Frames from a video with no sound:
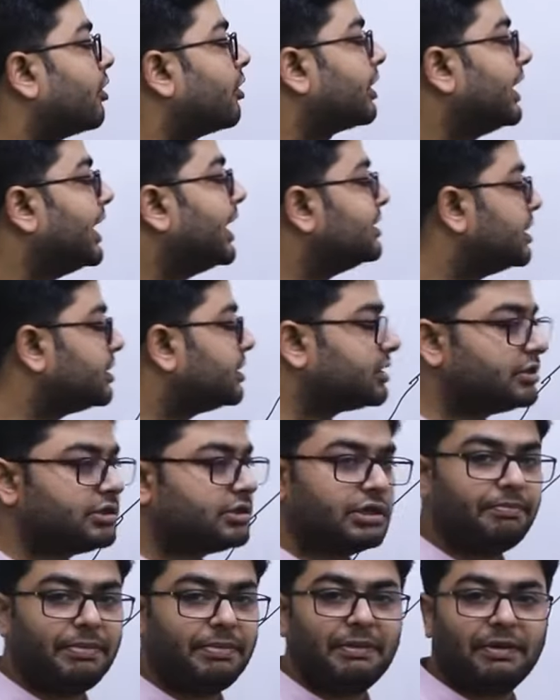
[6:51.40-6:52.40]

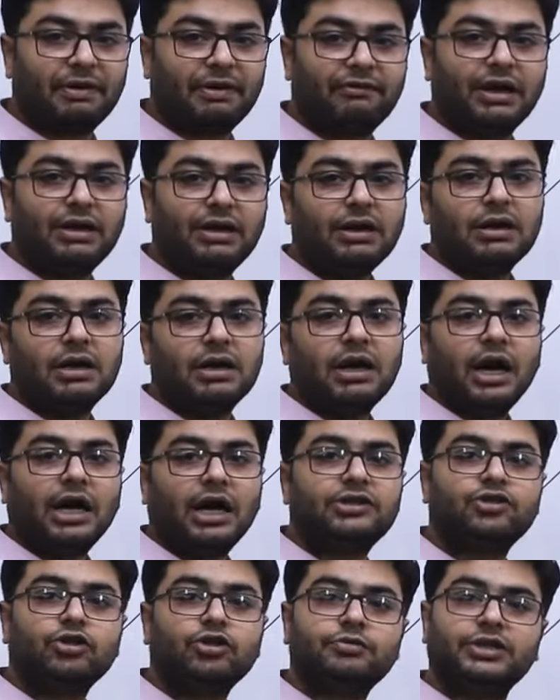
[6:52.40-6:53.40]
organizations in paper one
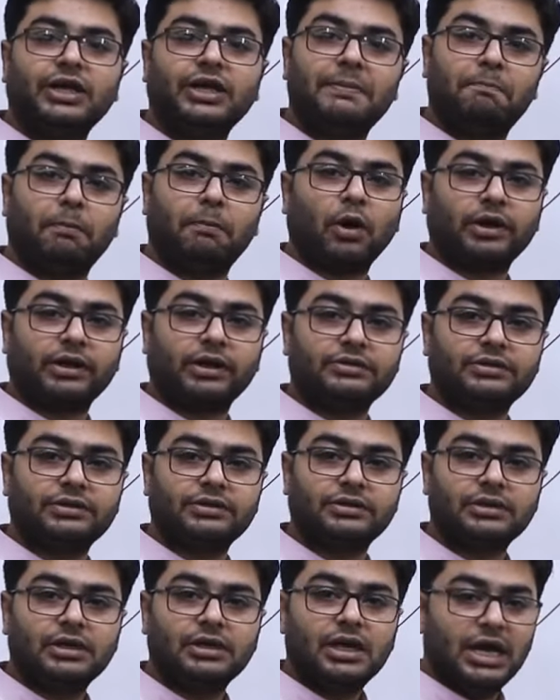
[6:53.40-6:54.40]
assumes
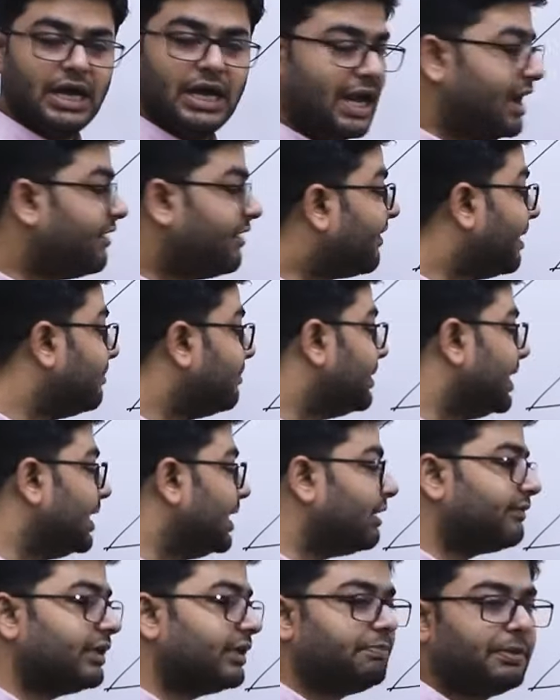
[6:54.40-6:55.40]
importance. If I'm
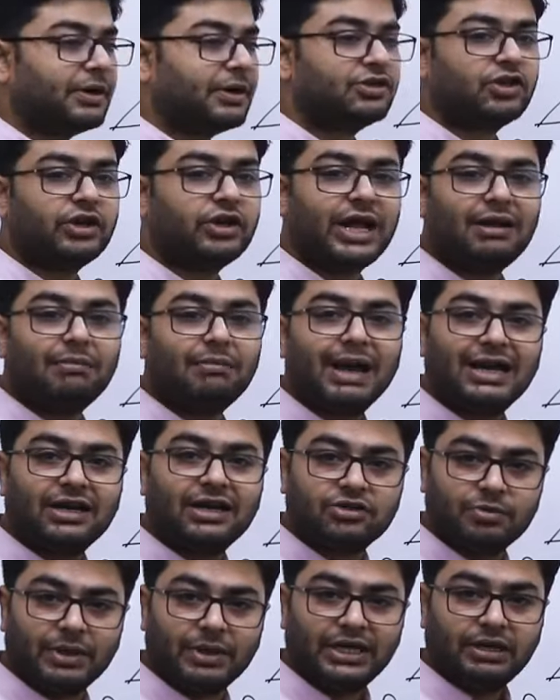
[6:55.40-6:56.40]
dealing with personnel
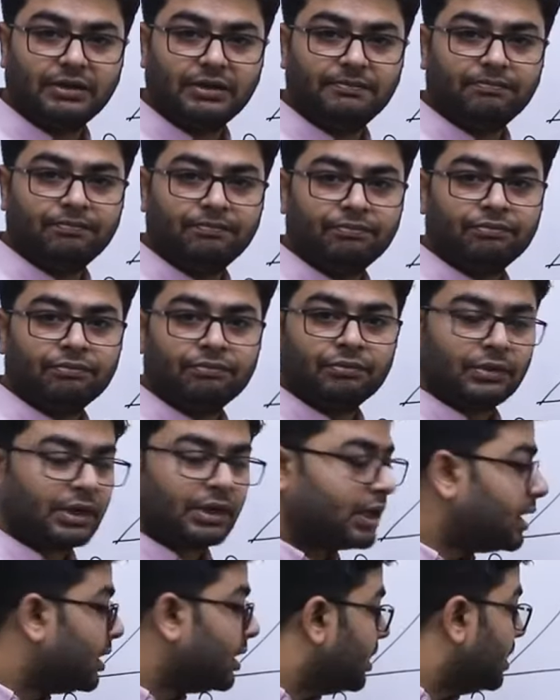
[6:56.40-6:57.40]
management
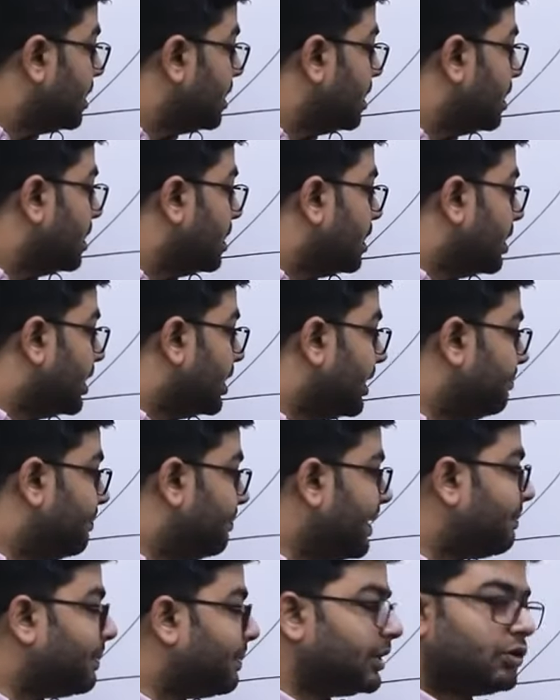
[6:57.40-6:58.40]
in
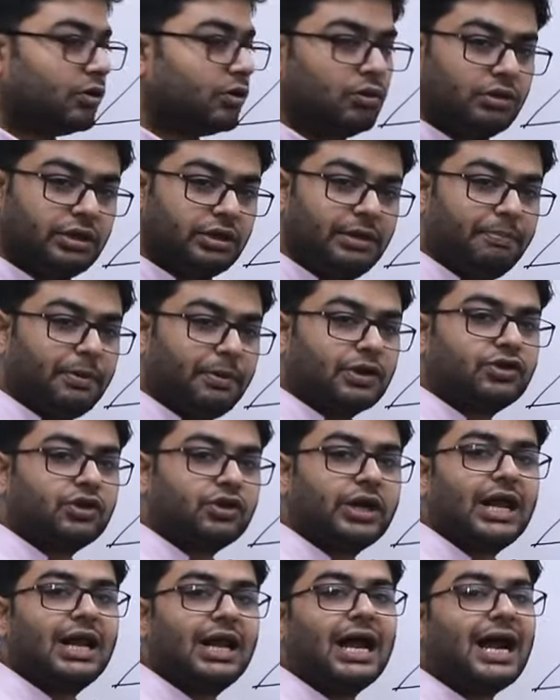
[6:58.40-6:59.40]
paper two, the
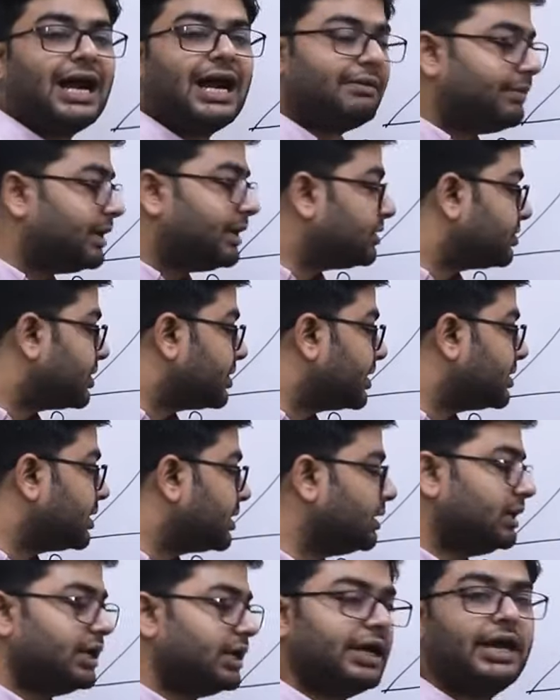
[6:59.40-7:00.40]
personnel
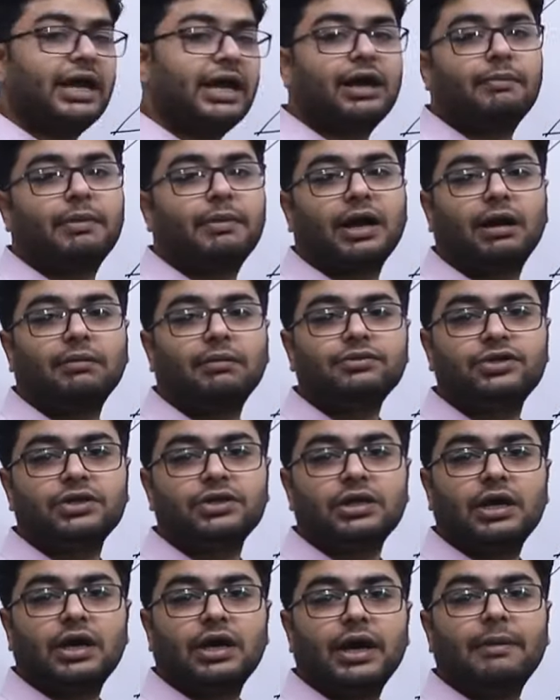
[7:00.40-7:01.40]
administration here
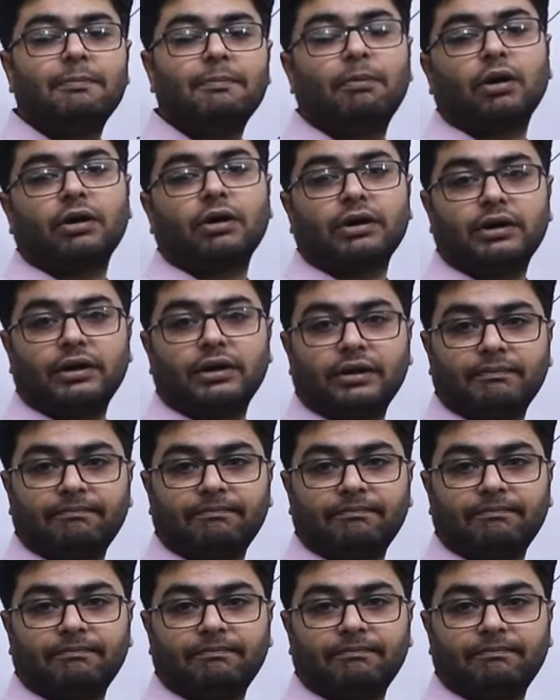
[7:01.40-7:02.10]
becomes important.